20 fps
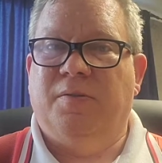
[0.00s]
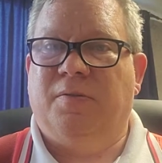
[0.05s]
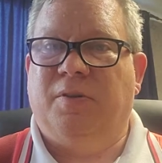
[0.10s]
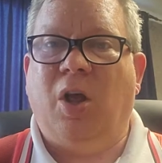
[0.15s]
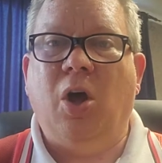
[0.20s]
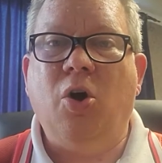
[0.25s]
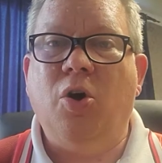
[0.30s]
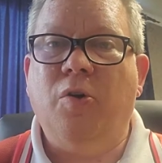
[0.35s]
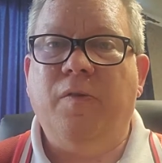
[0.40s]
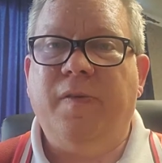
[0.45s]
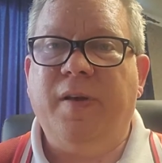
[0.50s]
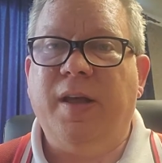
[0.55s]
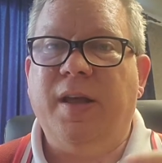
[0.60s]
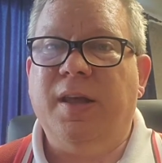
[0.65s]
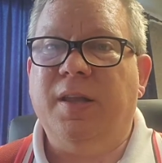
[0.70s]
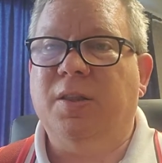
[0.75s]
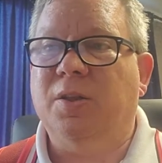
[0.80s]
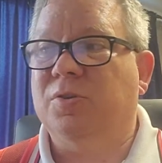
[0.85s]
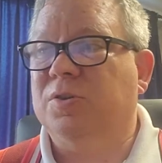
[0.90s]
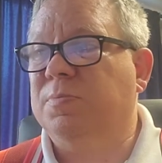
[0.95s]

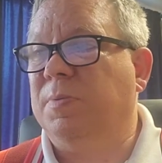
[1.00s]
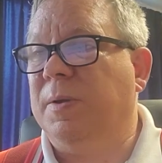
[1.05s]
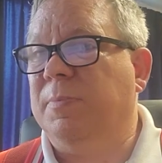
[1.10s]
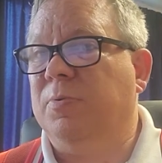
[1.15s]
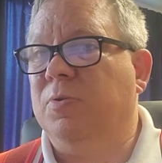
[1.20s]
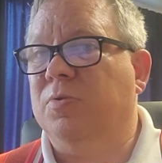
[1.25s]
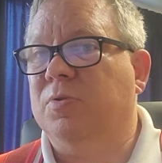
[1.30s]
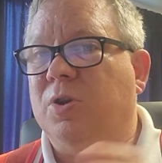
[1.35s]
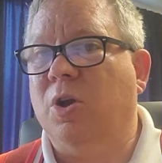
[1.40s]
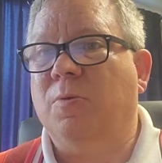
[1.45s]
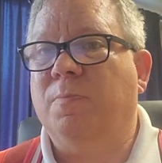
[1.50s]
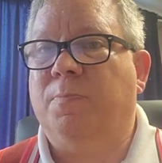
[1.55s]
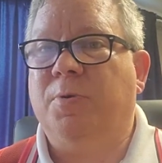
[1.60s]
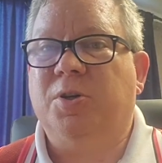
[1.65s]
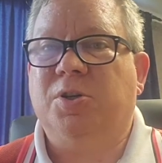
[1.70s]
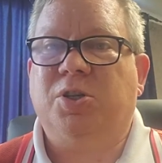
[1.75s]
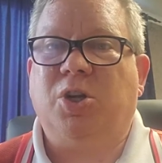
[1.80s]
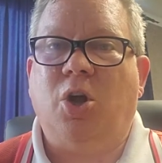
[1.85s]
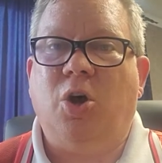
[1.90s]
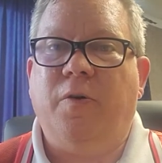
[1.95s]
COVID, those people who don't
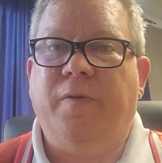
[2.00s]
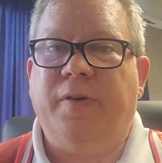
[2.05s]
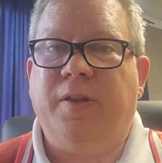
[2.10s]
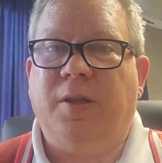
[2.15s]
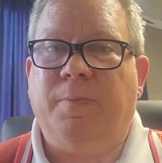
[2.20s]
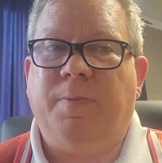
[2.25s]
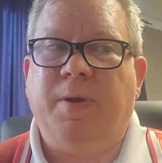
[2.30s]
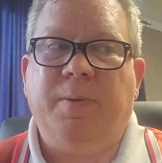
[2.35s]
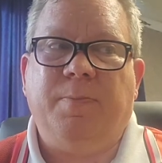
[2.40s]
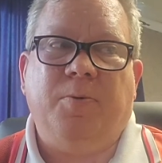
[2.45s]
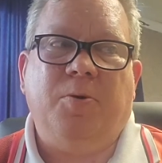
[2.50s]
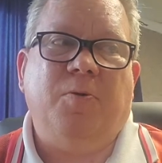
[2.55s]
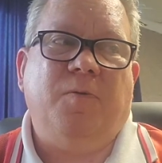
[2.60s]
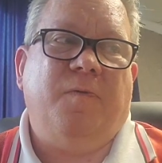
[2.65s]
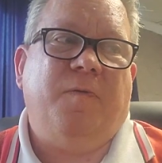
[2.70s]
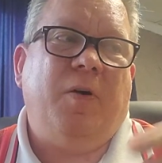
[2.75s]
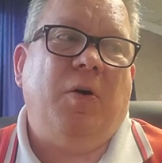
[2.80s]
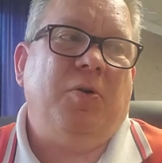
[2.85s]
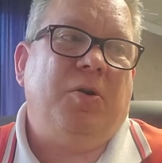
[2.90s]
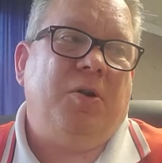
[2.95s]
push COVID, the people who
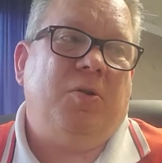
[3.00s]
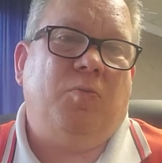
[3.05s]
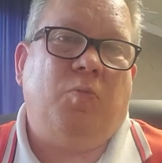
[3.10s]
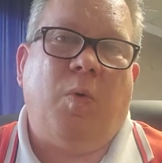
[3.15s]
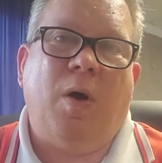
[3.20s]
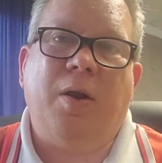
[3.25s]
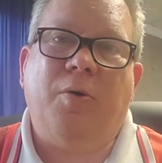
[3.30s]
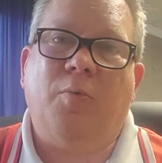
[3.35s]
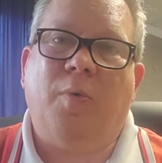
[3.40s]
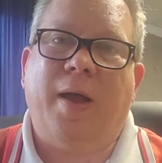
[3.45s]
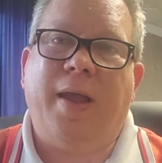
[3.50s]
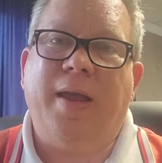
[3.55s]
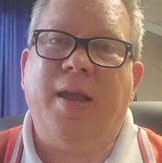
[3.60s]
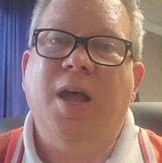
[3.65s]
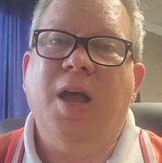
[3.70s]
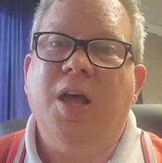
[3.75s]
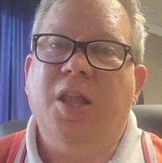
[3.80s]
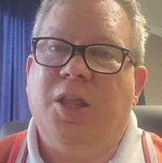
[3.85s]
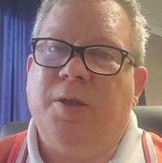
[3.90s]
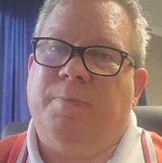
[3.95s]
voted one way,
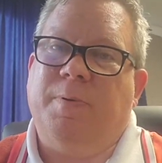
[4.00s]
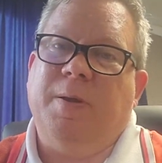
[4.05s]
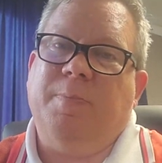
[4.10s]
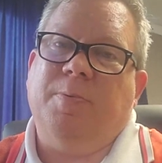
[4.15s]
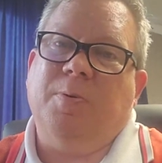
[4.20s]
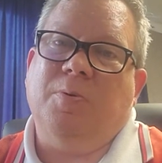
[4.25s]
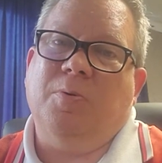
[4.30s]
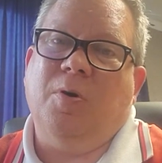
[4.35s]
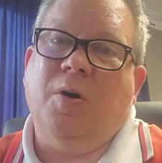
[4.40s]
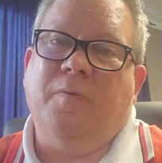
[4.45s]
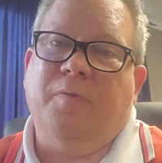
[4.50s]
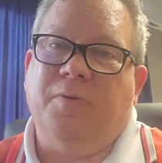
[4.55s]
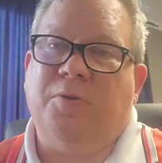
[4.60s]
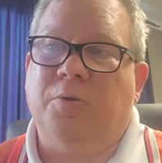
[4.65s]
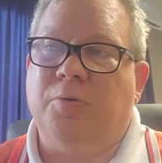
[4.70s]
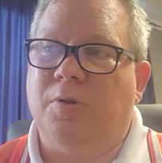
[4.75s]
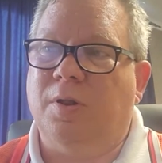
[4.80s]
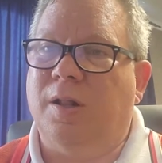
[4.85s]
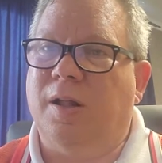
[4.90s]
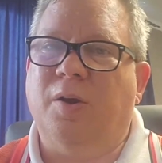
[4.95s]
the people who
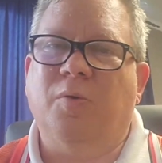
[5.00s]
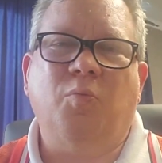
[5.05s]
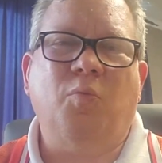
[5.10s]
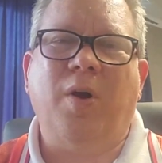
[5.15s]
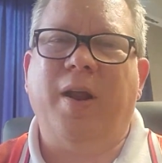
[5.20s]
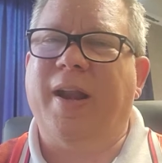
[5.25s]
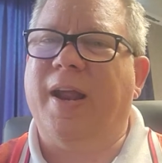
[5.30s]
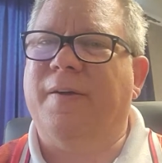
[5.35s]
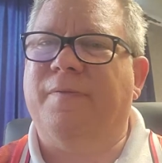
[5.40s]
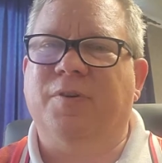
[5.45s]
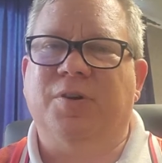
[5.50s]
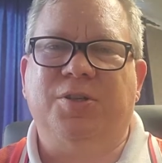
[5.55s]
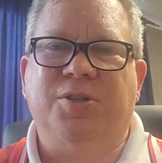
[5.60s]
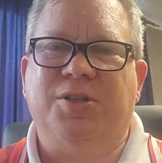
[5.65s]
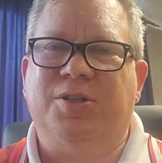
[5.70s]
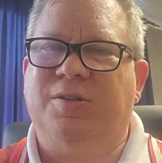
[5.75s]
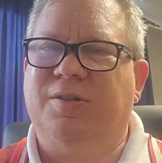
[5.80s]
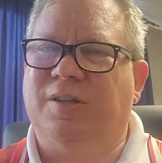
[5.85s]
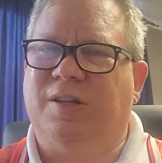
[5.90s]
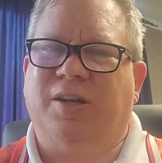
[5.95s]
overthrew the whatever
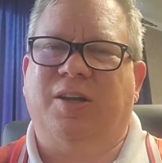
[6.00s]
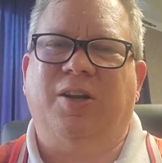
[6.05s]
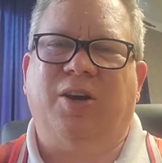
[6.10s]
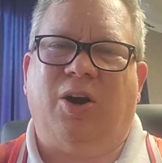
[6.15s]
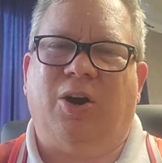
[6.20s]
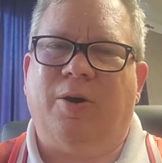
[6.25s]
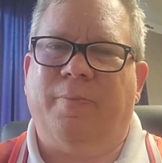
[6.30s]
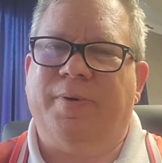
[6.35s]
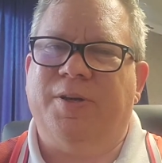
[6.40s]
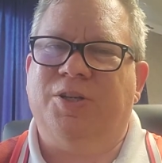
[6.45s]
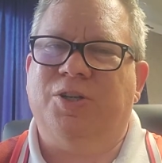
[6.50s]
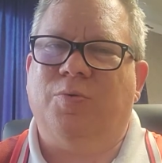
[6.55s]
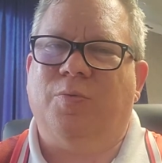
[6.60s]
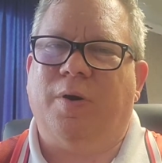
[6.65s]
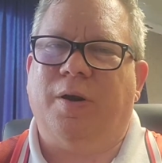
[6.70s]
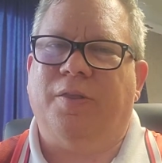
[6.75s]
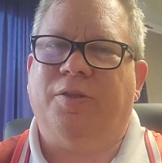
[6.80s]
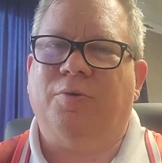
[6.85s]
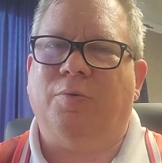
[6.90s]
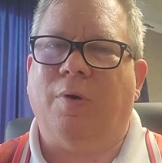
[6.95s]
garbage you
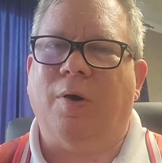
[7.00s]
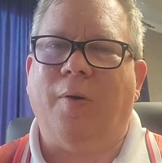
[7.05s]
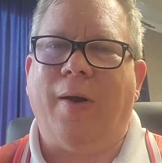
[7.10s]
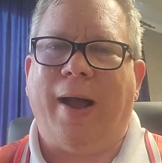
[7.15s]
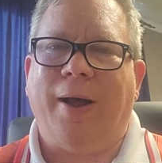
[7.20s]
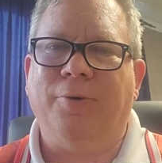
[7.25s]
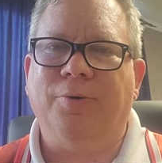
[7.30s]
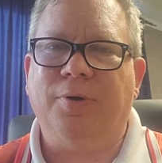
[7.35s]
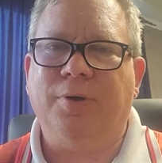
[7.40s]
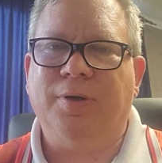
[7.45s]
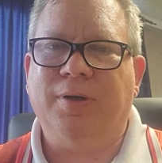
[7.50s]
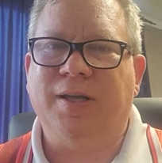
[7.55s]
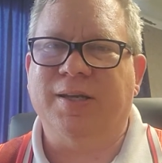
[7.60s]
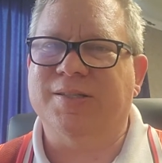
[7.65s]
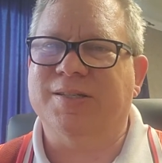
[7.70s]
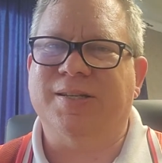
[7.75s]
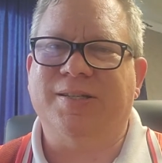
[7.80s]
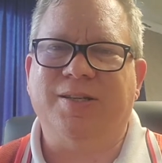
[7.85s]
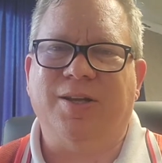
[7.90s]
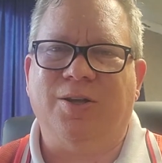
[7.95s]
want to throw out
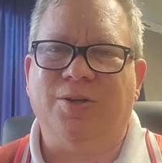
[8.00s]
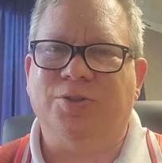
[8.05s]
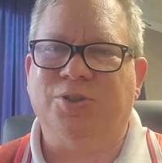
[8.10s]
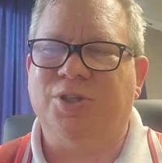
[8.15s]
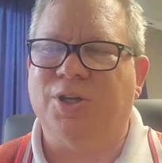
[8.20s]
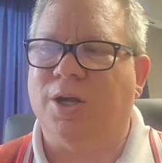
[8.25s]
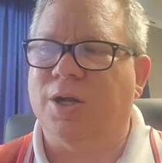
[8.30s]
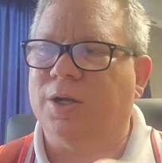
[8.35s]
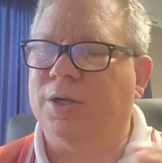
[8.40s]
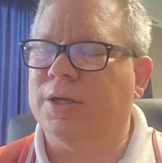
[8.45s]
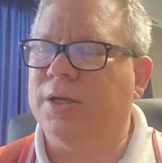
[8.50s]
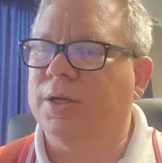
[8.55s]
because it's all junk.